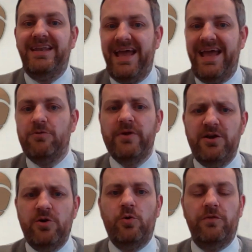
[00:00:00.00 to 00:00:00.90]
Now
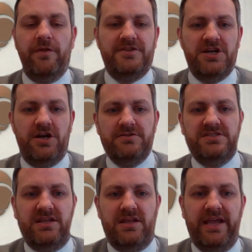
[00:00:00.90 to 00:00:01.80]
recall that the
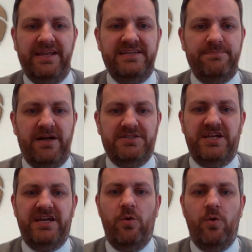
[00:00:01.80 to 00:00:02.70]
Chancellor in his
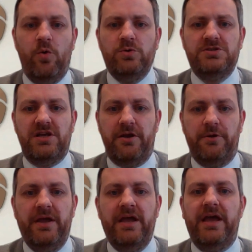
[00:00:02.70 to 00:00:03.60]
budget
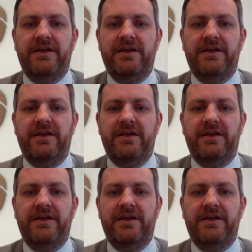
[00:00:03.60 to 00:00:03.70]
also